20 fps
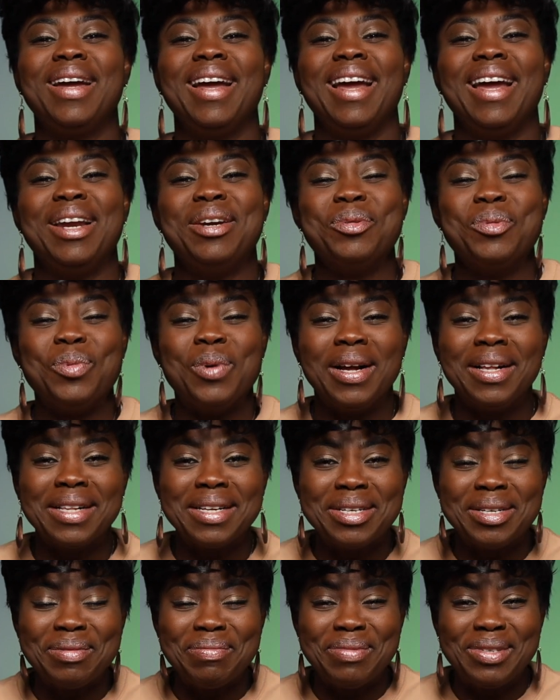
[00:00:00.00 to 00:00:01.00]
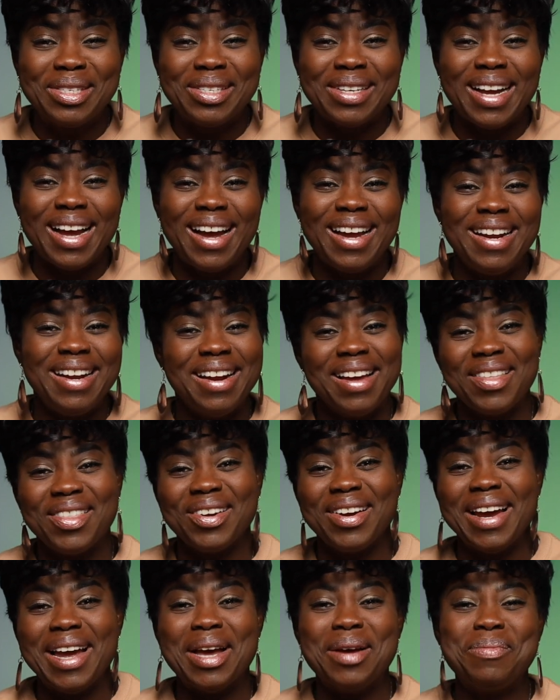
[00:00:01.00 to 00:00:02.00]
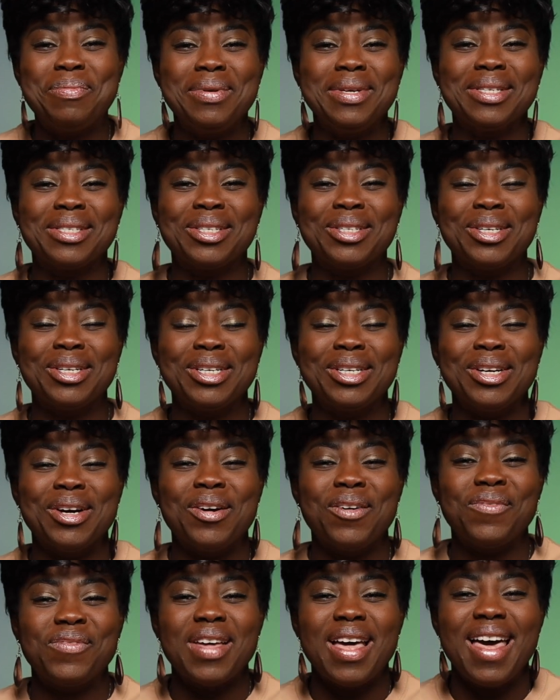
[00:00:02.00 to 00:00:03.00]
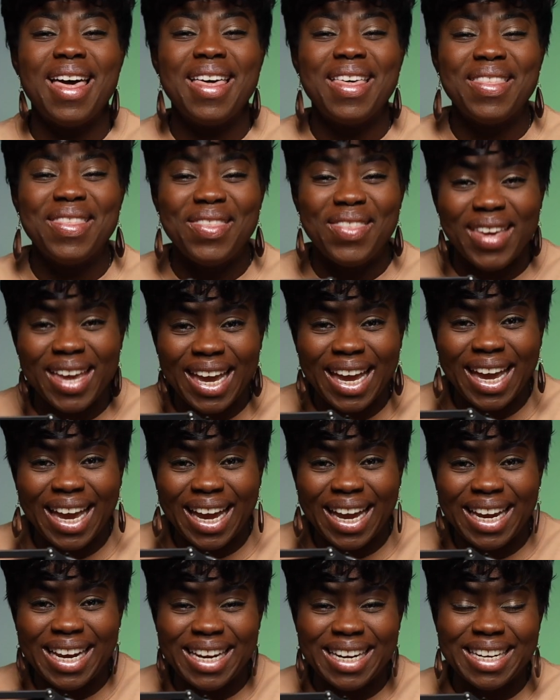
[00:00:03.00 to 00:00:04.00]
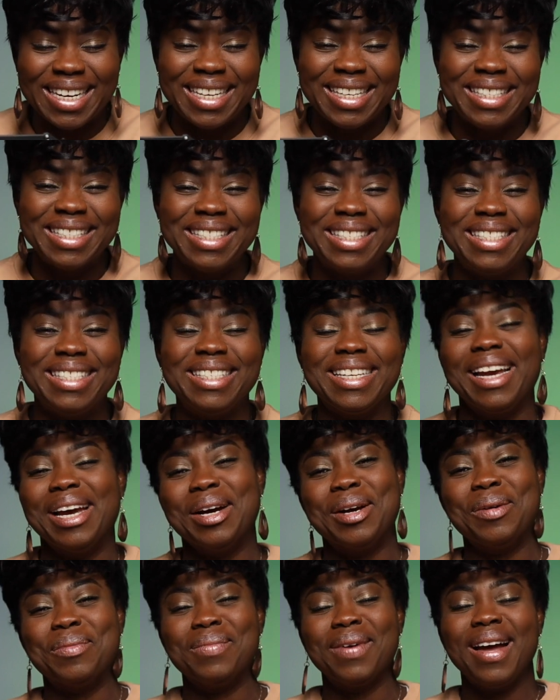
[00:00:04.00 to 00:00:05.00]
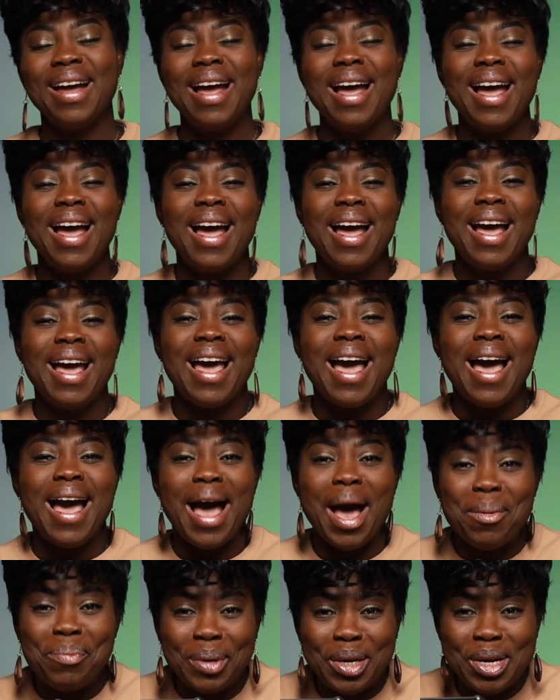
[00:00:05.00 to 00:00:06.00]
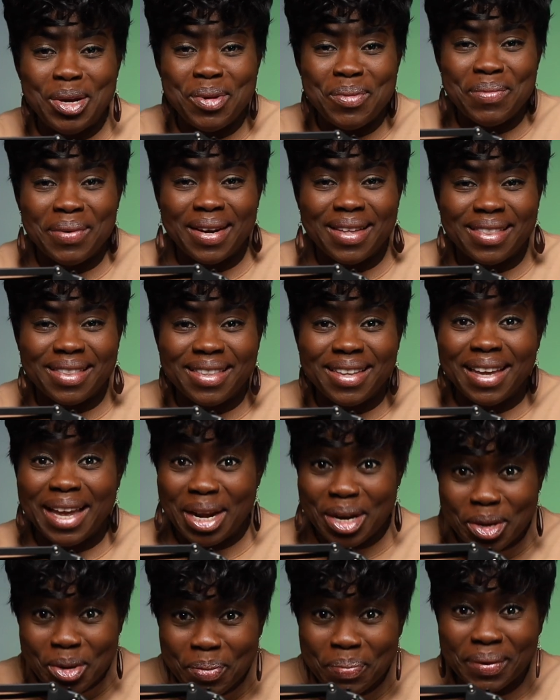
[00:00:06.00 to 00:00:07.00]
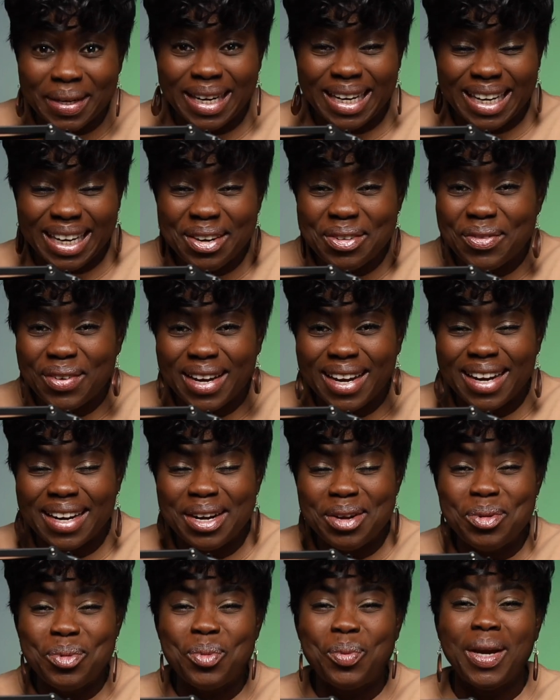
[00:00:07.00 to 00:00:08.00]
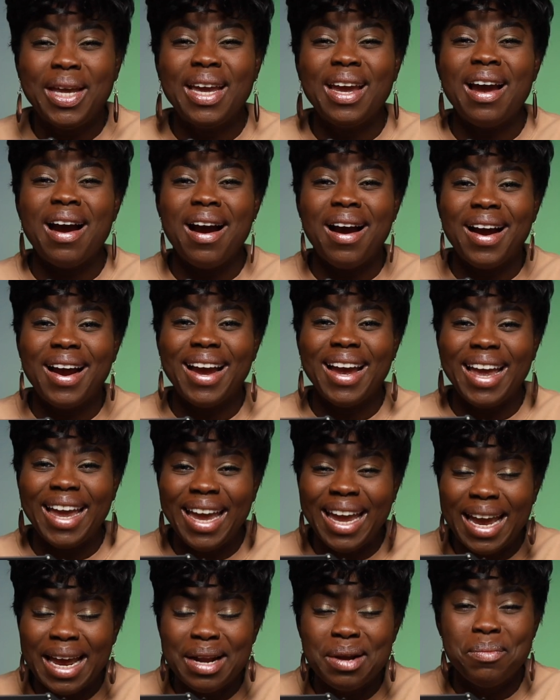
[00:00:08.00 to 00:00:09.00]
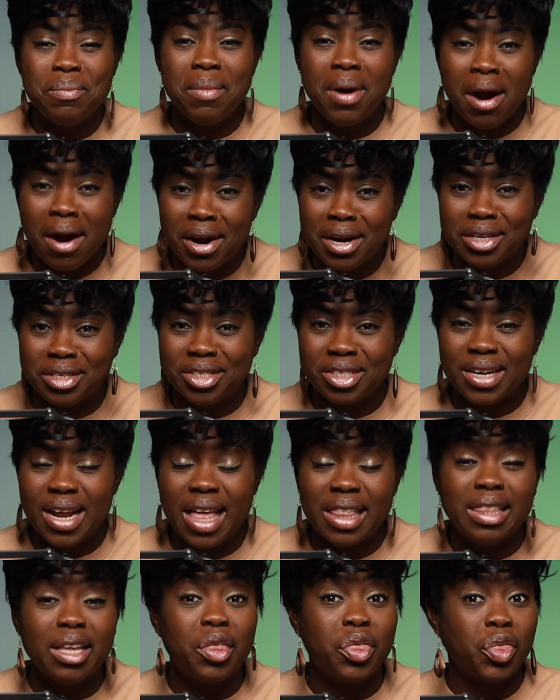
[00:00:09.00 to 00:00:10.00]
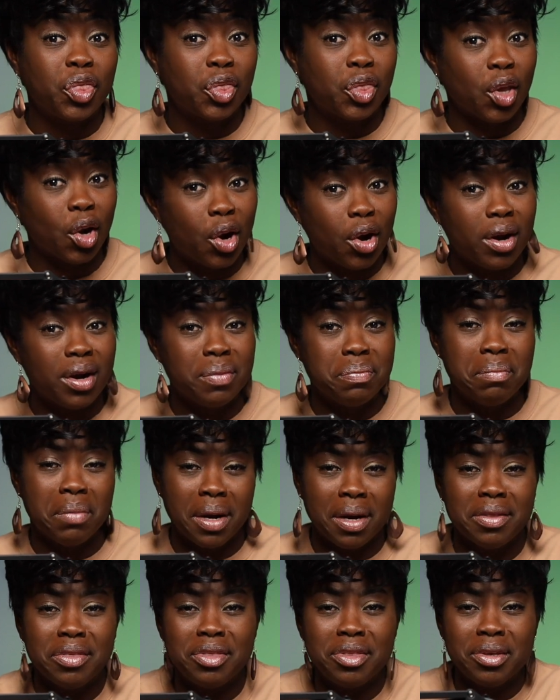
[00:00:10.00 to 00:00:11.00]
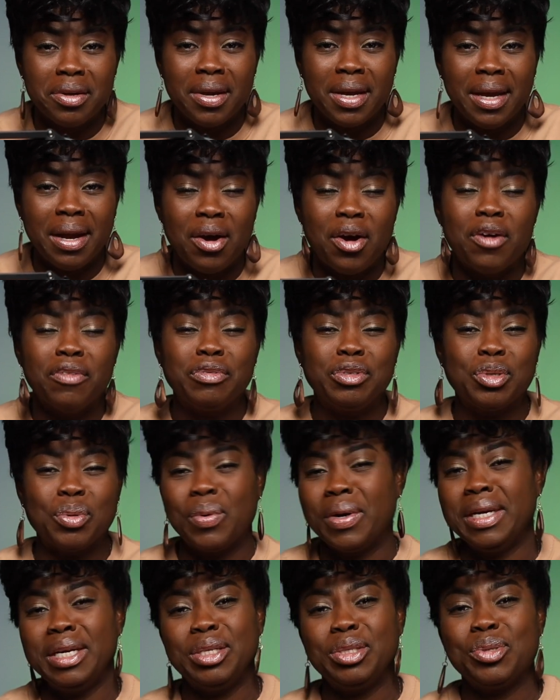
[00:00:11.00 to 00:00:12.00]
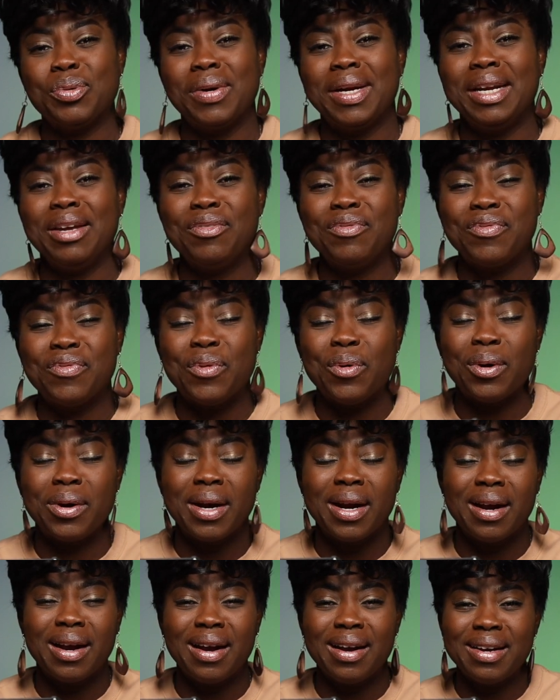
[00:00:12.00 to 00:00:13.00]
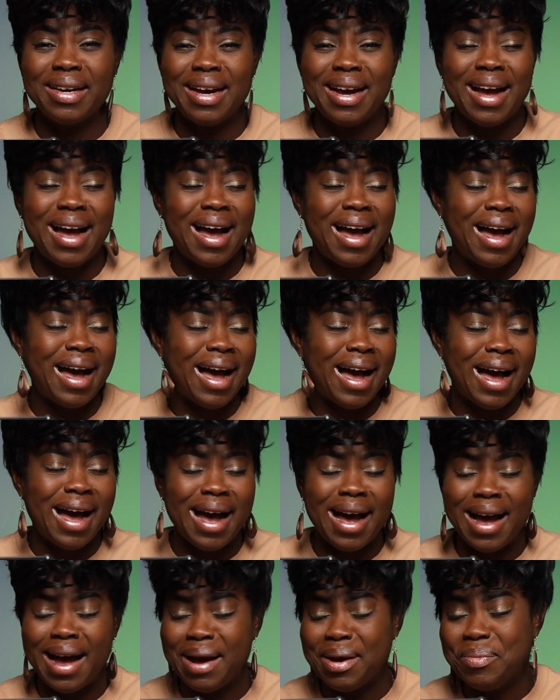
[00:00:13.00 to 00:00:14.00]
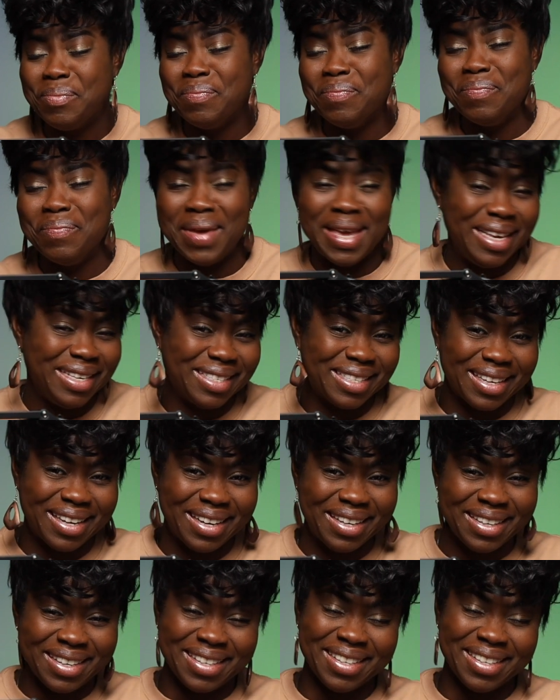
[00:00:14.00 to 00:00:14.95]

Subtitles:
and welcome to another episode of The Eating's Jam. Happy New Month. Can you believe it? We are in March, the third month of 2024. Amazing.